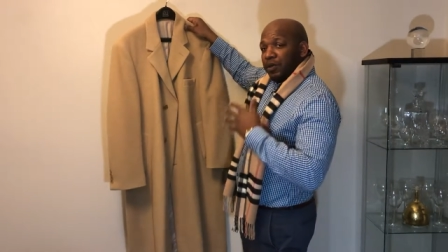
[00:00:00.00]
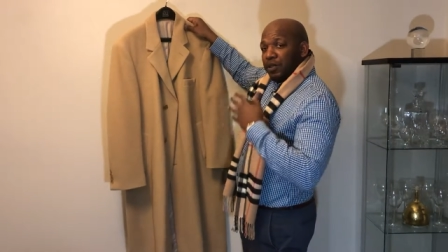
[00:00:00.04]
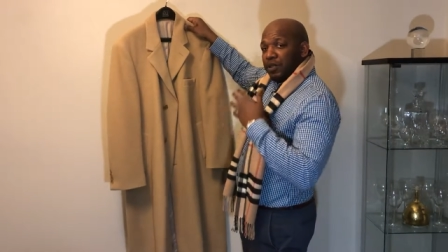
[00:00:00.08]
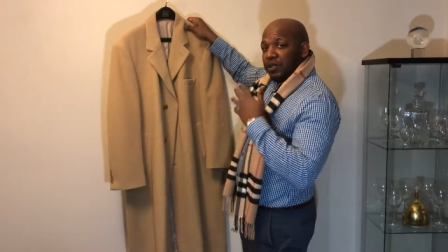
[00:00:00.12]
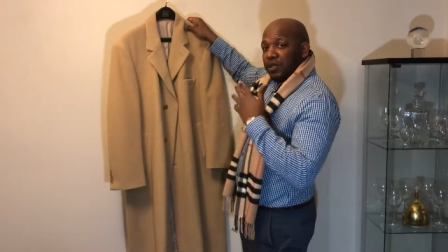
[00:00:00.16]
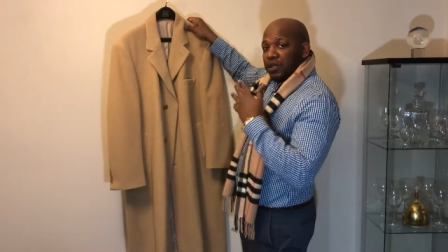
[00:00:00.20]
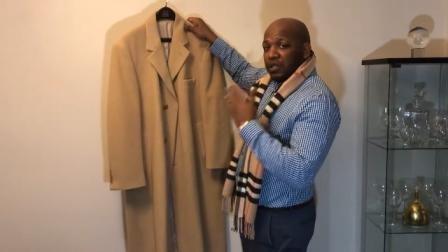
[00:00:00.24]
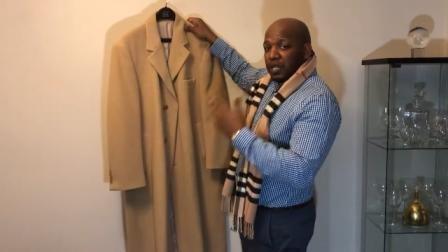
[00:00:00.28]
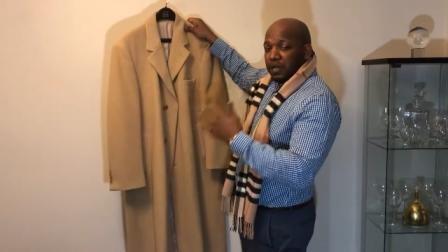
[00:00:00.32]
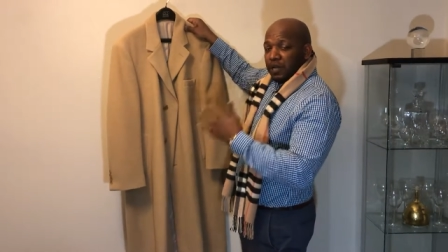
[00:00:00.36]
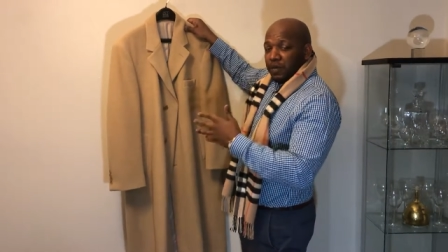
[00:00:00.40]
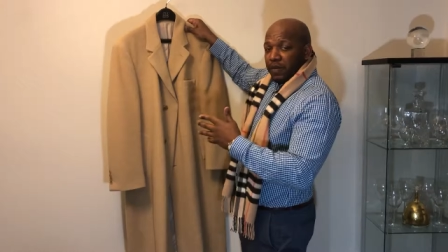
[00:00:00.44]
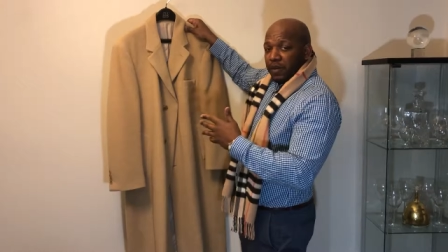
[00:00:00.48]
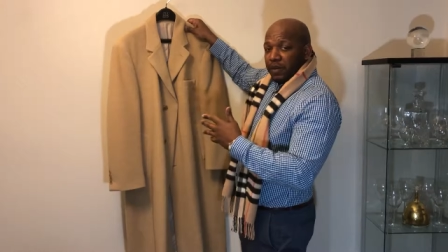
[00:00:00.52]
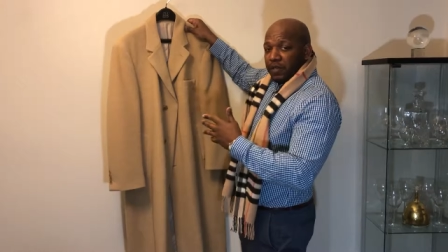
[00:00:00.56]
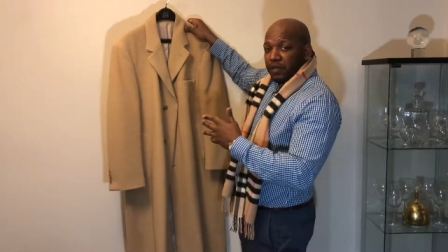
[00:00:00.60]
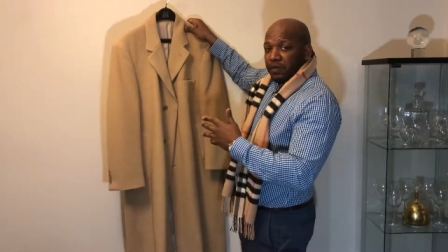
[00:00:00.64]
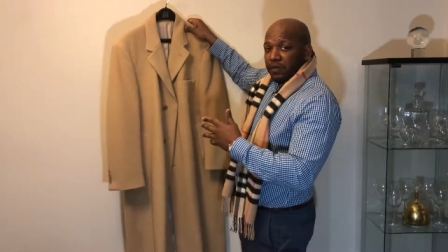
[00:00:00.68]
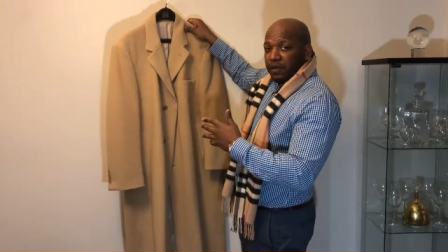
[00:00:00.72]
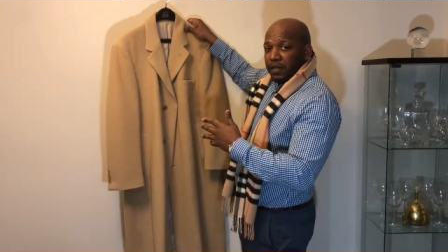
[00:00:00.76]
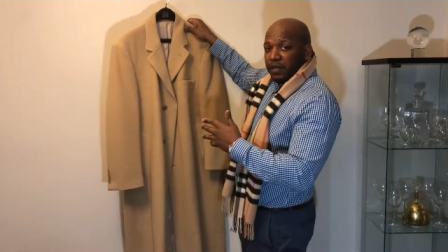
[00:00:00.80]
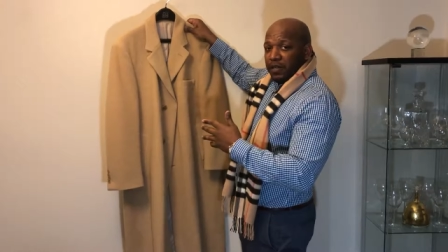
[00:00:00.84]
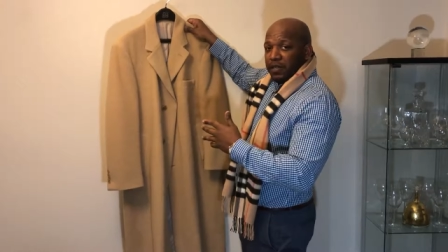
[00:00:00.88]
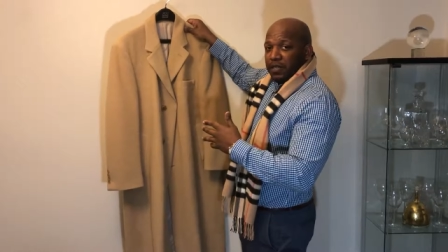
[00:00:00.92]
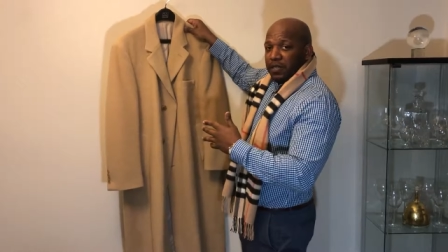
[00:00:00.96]
to a
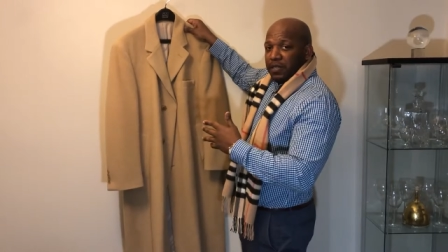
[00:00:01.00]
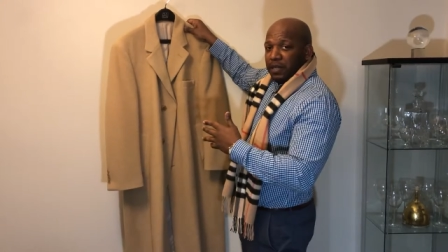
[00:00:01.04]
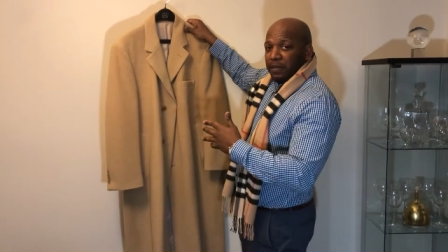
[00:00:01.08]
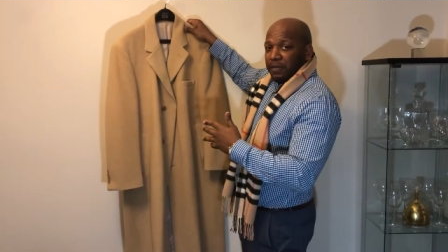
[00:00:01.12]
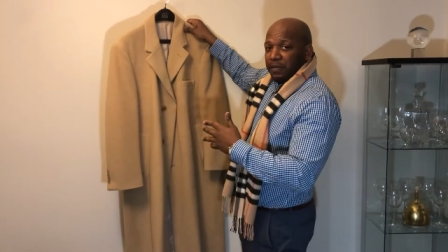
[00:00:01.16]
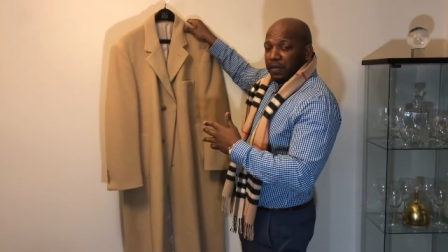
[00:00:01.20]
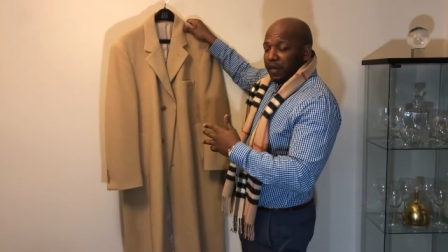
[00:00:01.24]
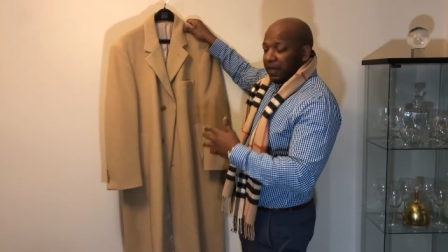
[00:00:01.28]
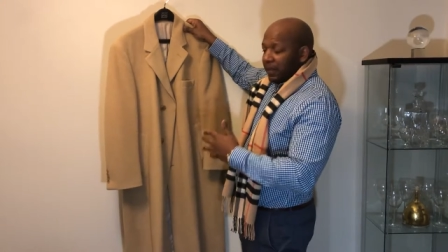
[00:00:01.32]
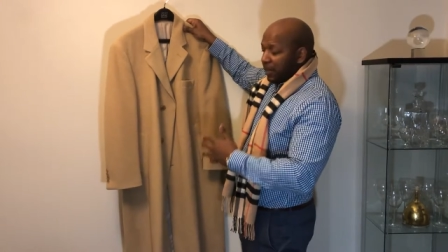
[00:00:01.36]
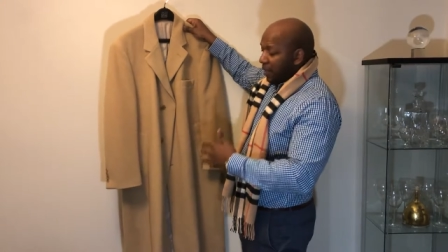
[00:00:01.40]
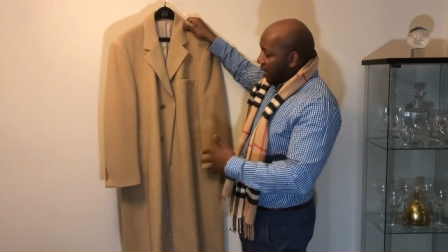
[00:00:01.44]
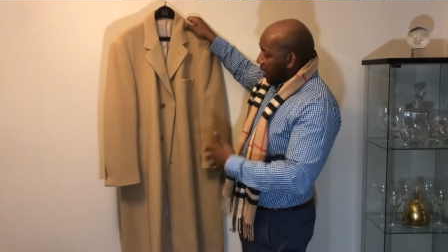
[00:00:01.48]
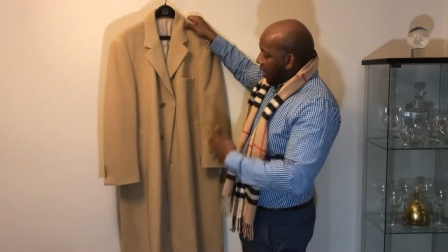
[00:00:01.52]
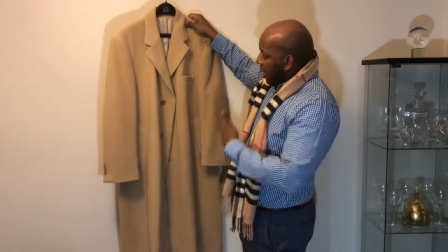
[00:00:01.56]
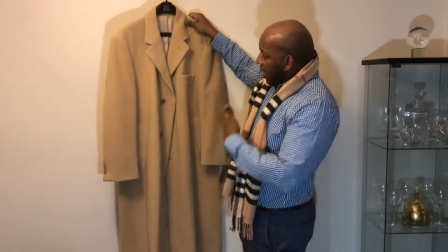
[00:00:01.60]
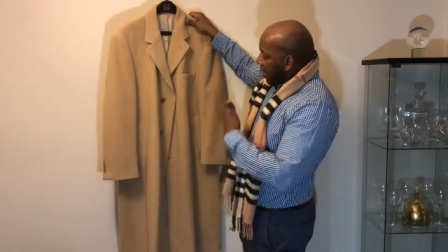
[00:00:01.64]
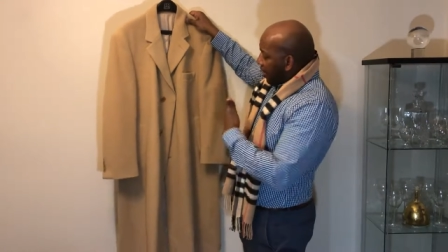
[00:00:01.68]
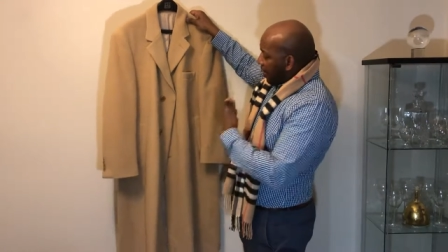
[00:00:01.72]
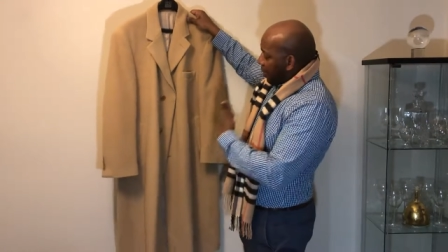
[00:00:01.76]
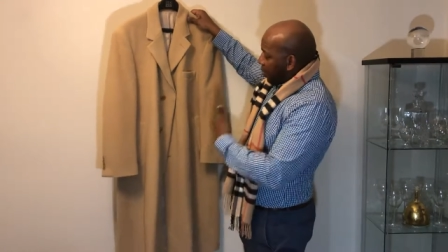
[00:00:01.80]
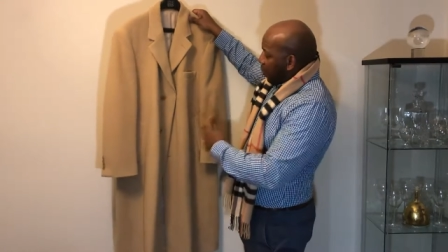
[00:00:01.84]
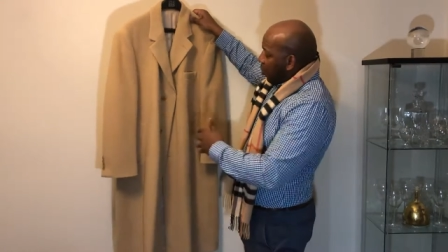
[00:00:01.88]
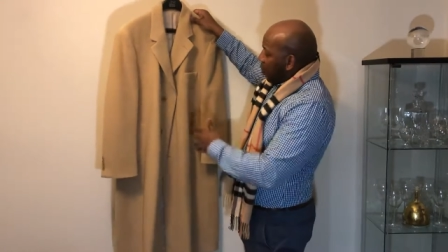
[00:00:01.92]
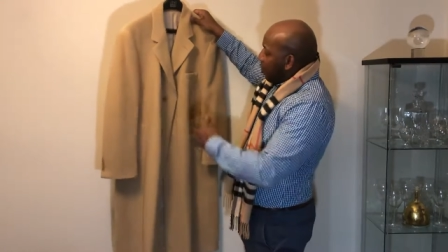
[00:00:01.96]
serious meeting or something like that,
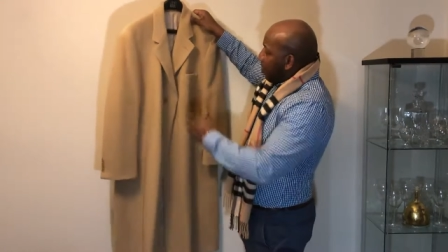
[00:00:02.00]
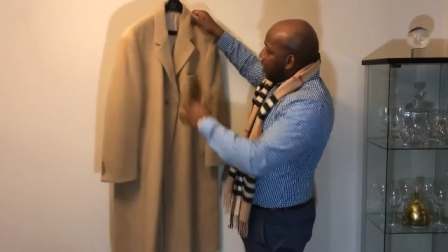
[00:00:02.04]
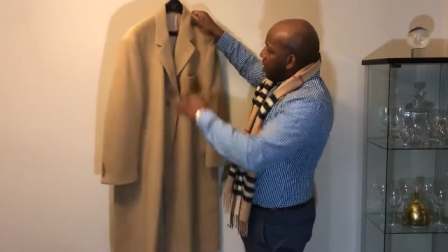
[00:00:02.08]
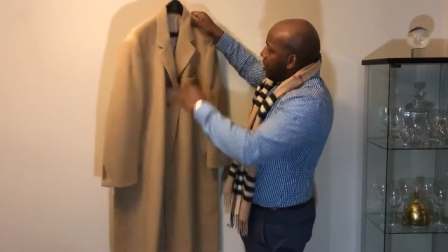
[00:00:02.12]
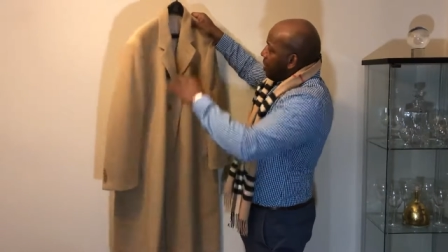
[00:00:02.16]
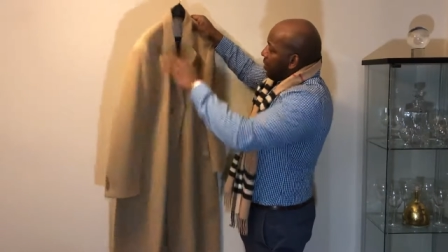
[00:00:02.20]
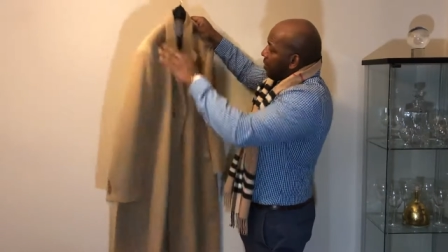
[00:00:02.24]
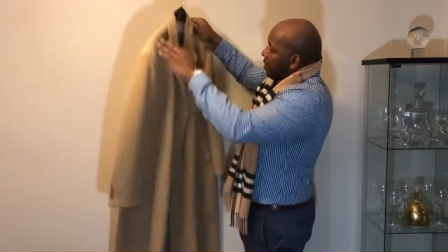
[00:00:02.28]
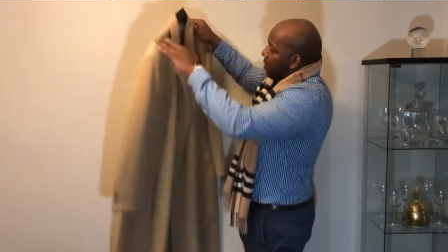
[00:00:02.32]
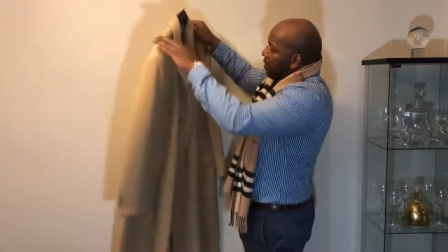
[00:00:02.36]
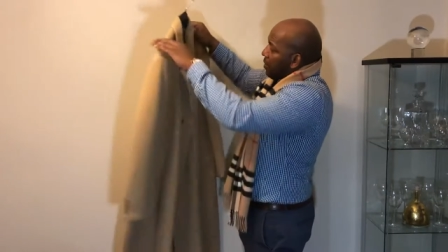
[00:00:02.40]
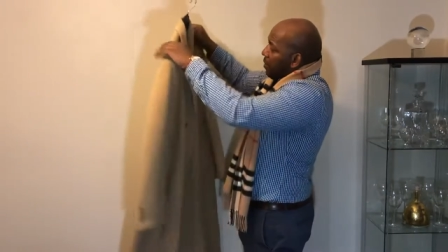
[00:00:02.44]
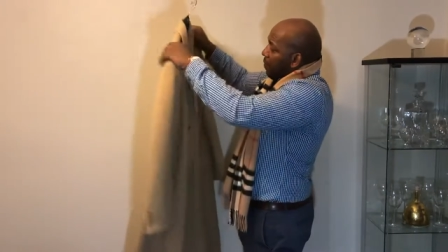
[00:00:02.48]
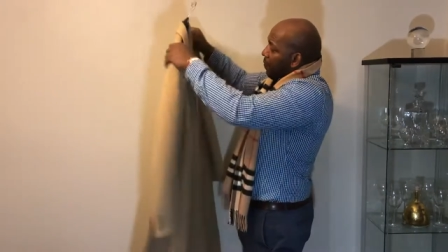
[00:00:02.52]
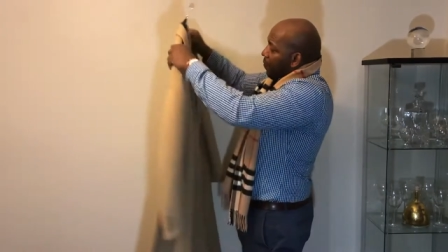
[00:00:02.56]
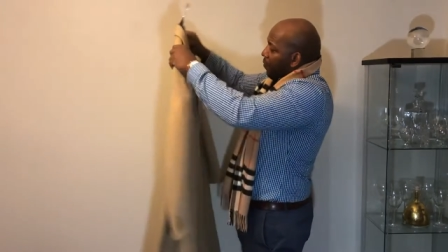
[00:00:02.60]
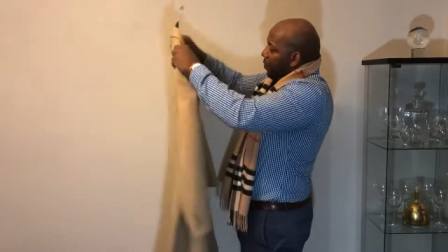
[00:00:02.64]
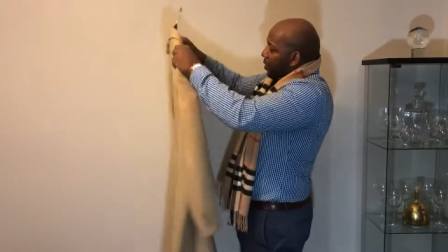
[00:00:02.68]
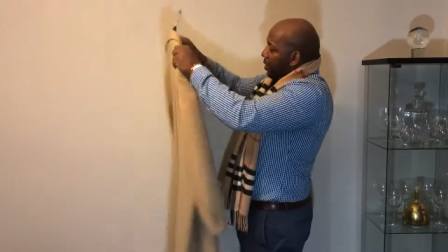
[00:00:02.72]
I can wear this.